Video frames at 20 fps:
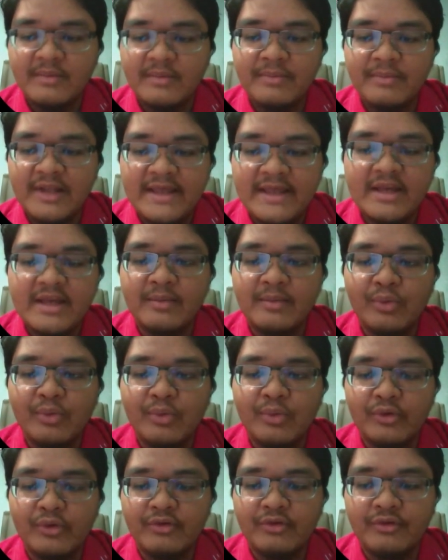play an
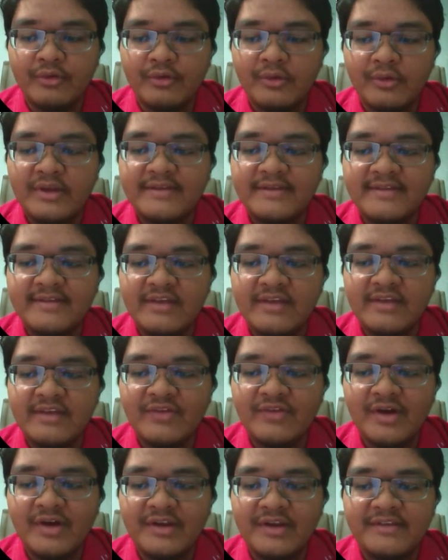important role in
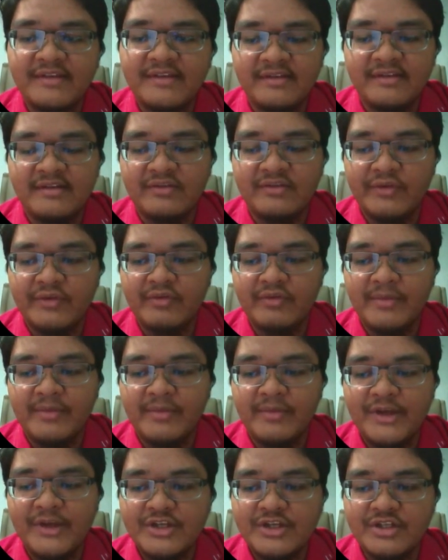safeguarding sensitive
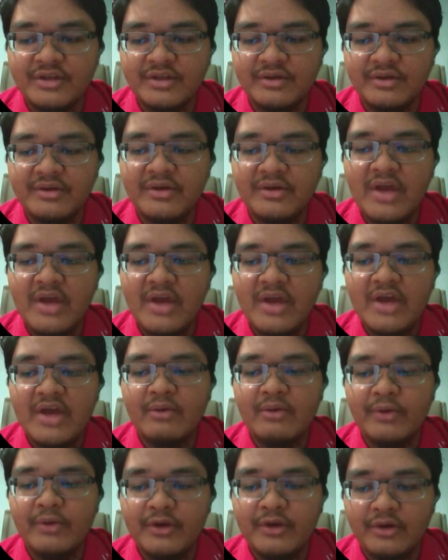information.
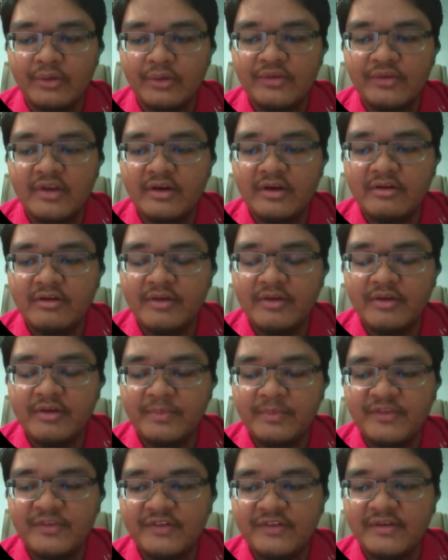Windows
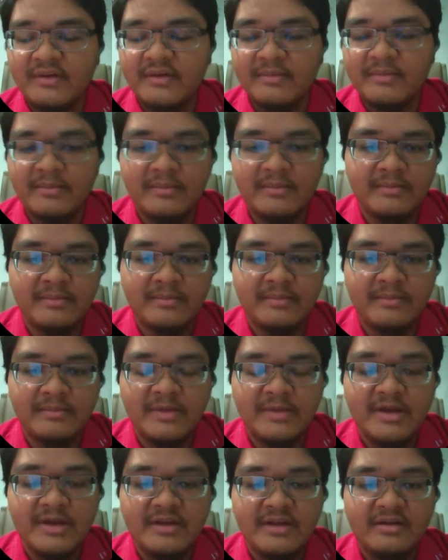encrypts
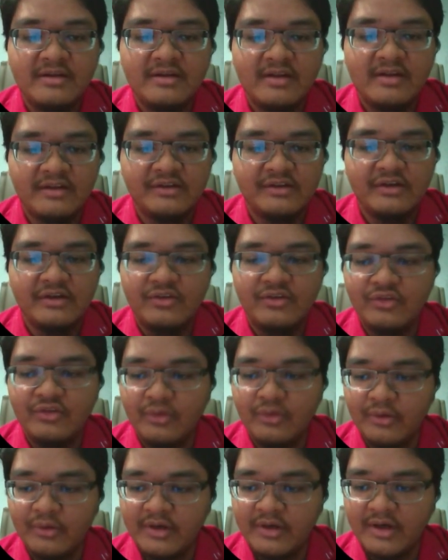data
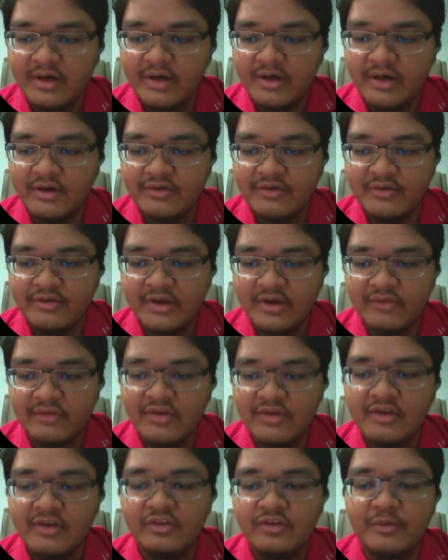stored in hard drives
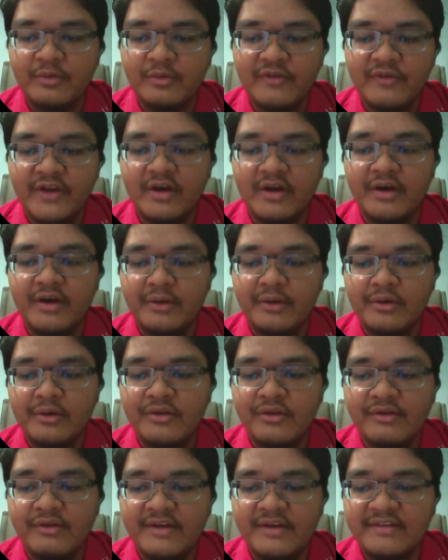to prevent
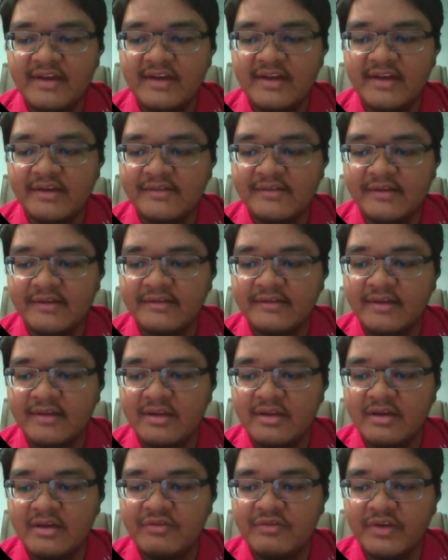unauthorized access in
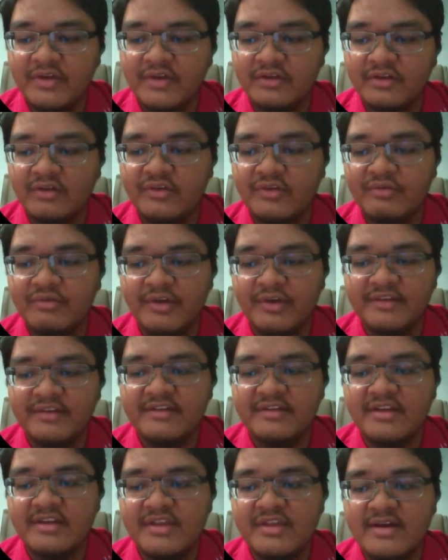the event of device
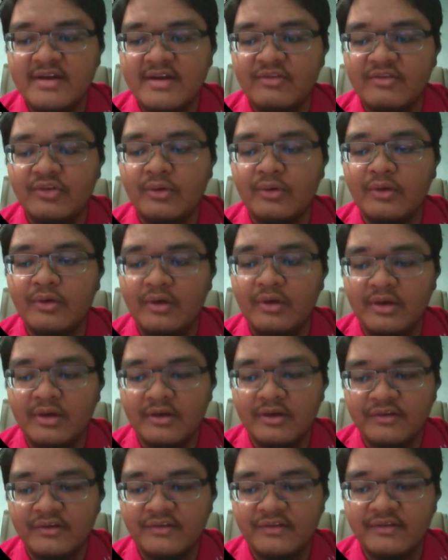theft or
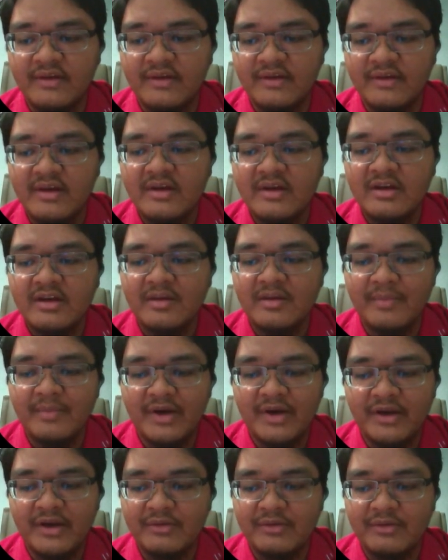loss.
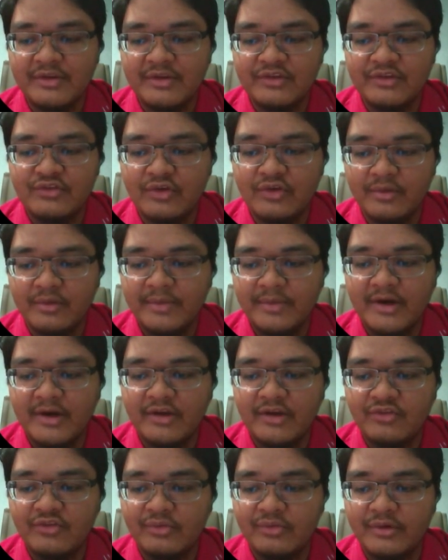Combined with a strong
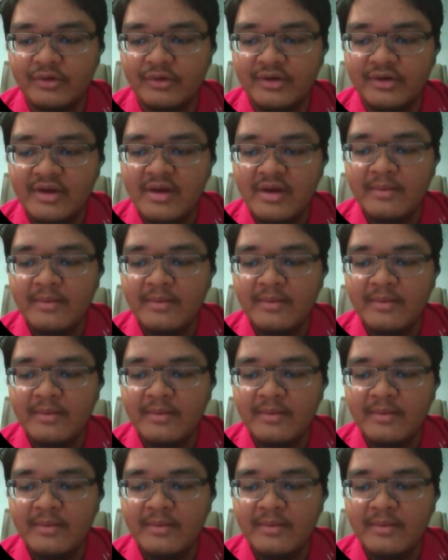password